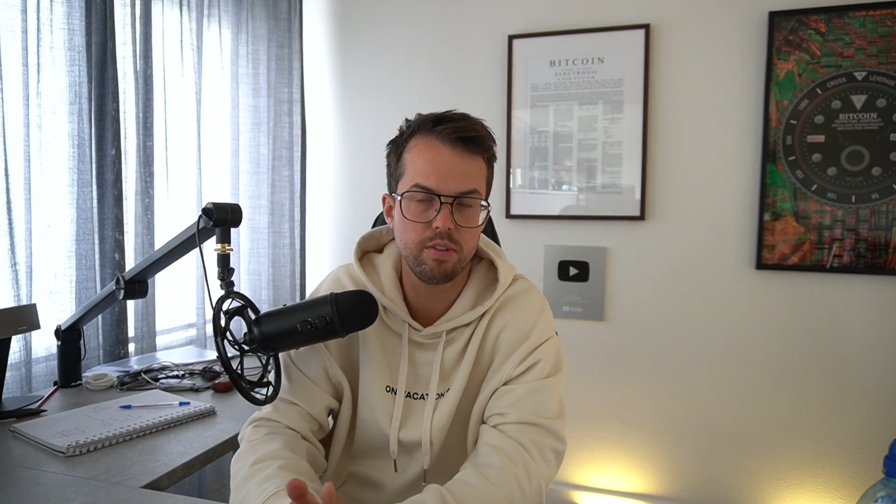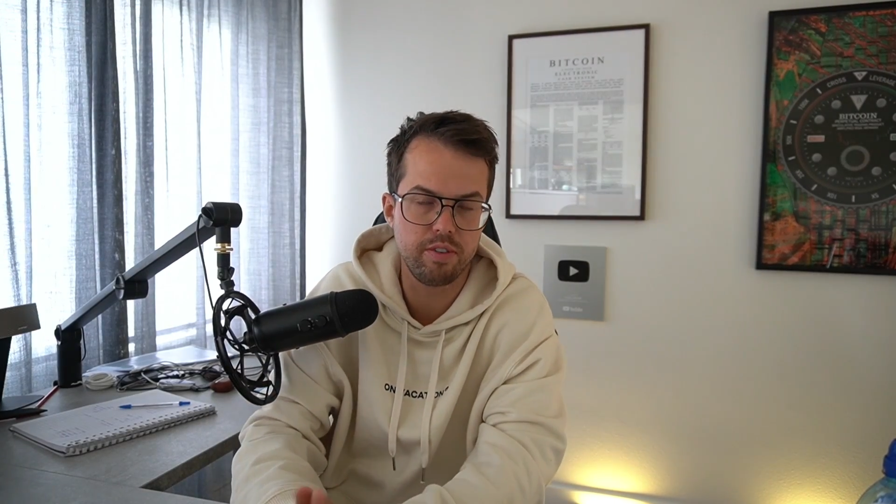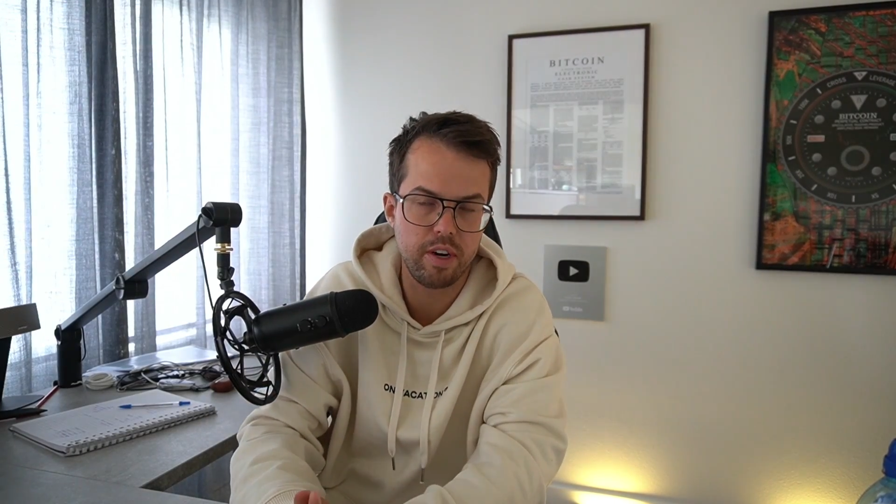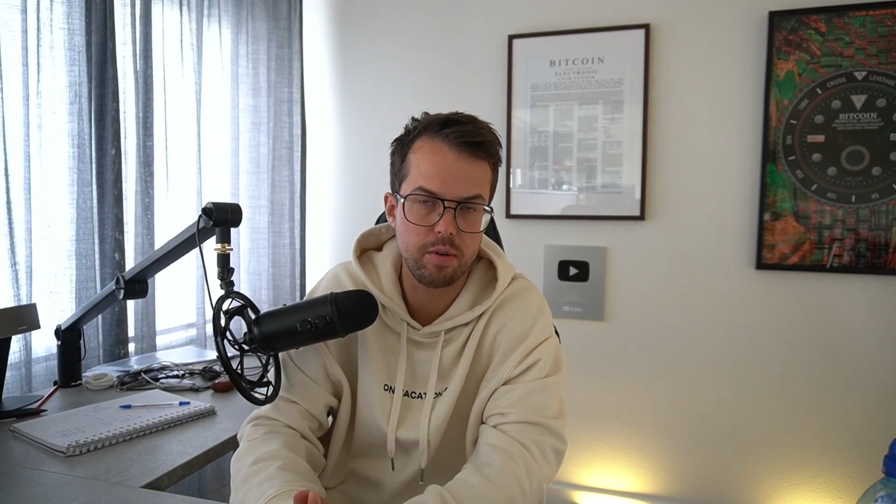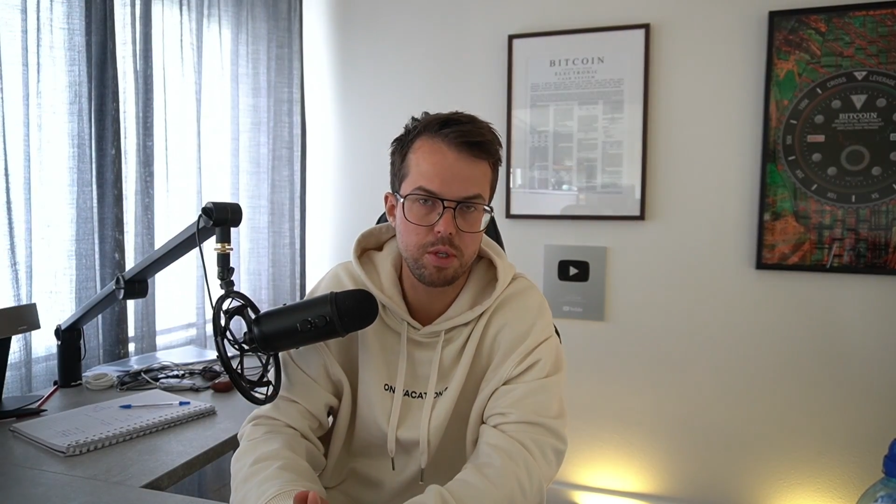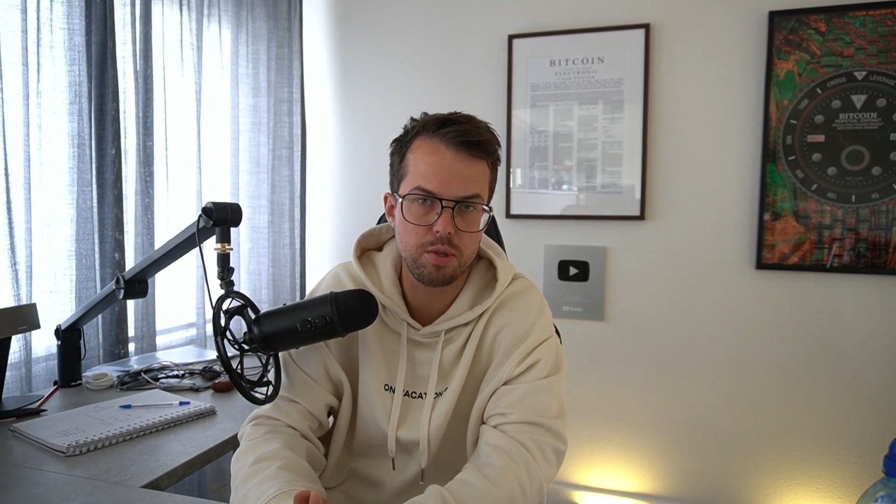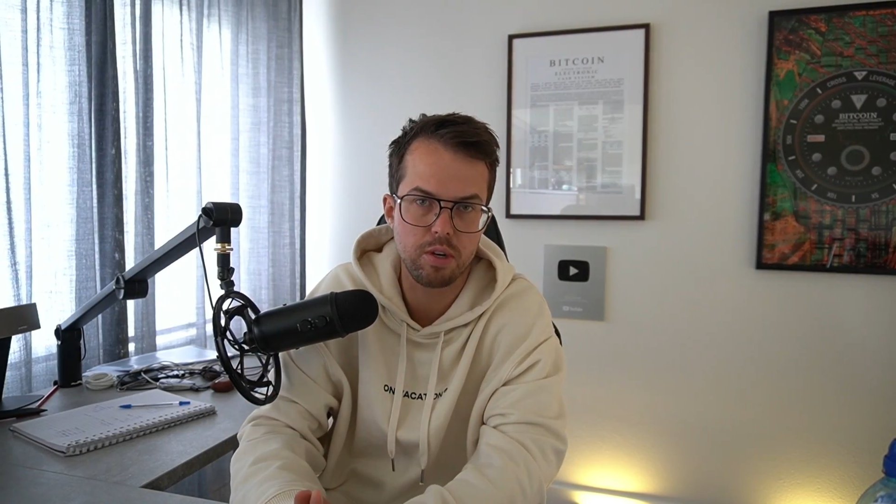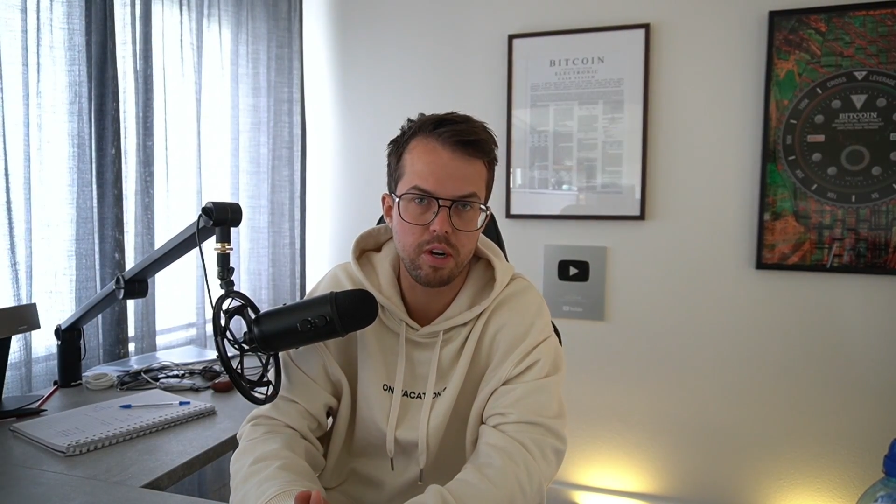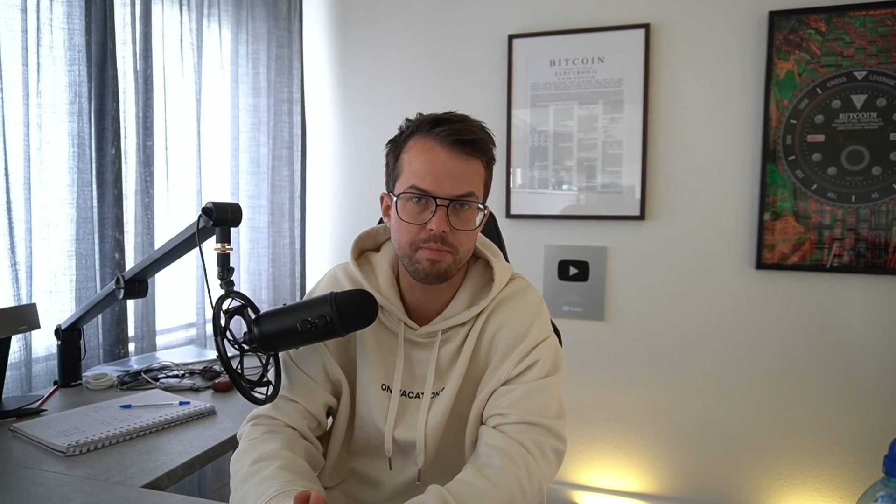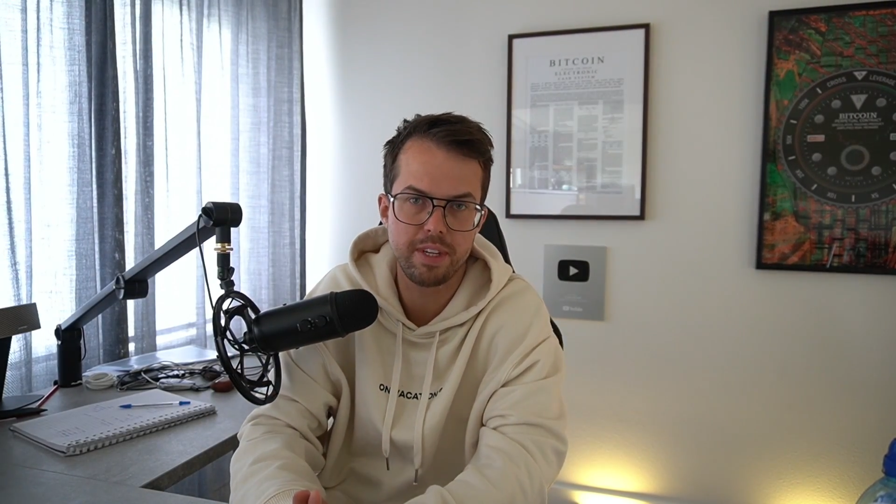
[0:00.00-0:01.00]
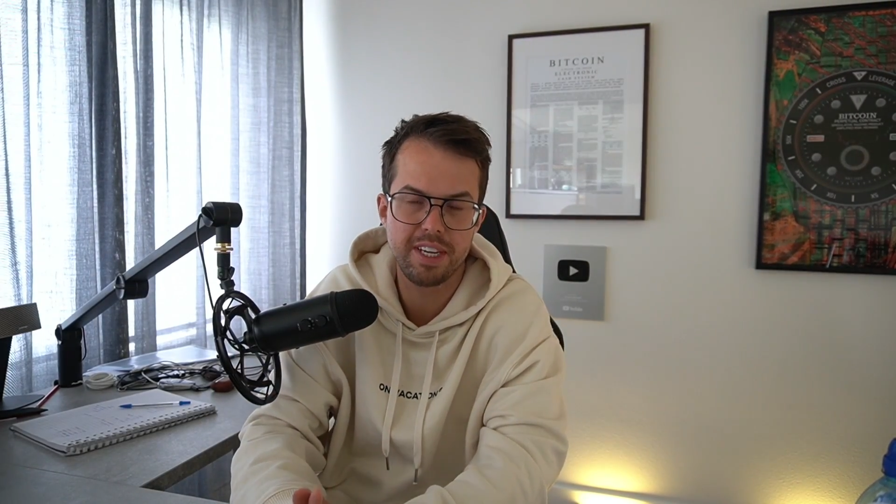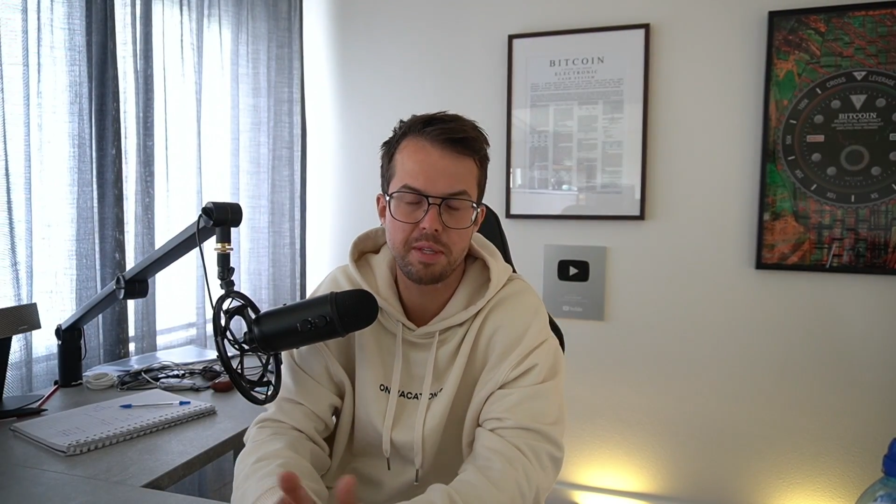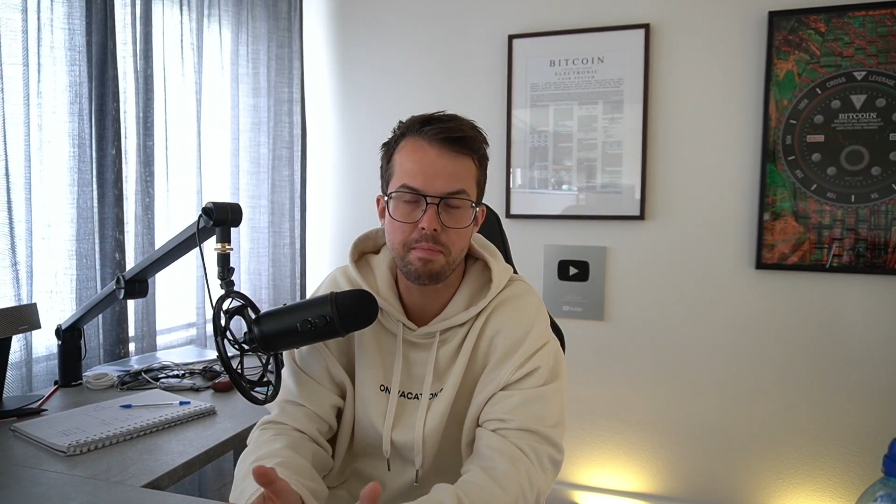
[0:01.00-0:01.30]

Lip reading: a very short update.